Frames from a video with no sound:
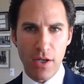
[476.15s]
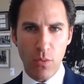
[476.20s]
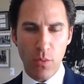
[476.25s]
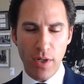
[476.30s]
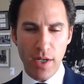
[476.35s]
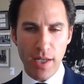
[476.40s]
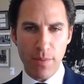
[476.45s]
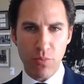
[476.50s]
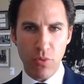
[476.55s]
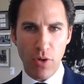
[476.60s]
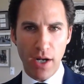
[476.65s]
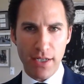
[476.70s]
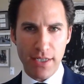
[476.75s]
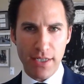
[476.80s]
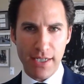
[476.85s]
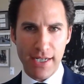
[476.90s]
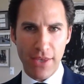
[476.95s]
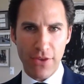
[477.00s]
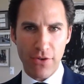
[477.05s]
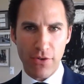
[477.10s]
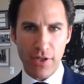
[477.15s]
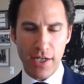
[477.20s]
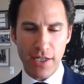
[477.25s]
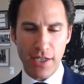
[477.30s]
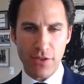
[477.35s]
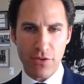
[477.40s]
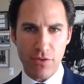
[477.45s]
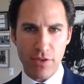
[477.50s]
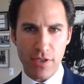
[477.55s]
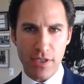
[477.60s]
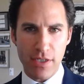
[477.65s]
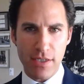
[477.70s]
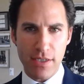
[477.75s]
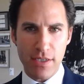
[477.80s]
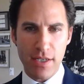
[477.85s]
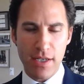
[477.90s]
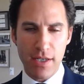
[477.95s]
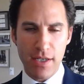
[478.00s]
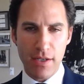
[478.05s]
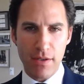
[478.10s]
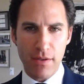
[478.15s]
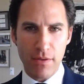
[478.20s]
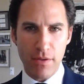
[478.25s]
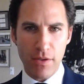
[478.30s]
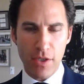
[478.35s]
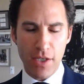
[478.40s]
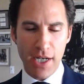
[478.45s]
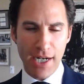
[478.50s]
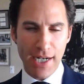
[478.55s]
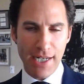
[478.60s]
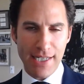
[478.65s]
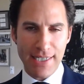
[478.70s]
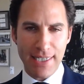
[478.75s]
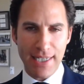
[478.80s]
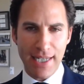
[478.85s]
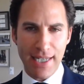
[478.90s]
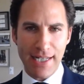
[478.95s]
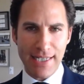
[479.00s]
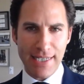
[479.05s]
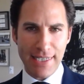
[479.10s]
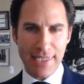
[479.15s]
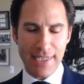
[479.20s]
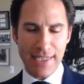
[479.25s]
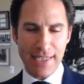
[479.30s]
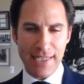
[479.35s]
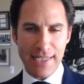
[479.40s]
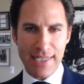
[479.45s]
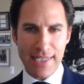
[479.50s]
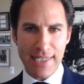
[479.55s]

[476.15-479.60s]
when he brought together countries, the United States didn't